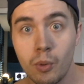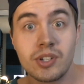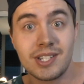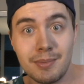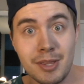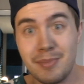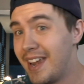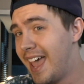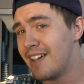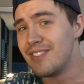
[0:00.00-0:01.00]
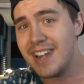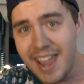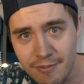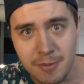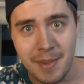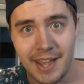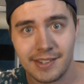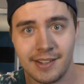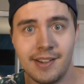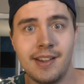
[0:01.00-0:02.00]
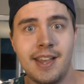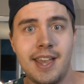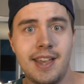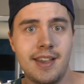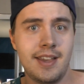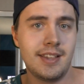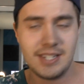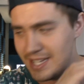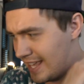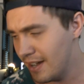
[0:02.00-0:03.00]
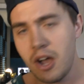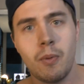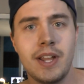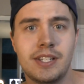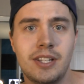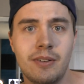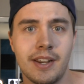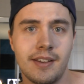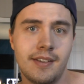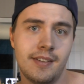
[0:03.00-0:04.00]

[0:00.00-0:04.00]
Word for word: or some of them that I have never met. Uh, cannot wait to do it.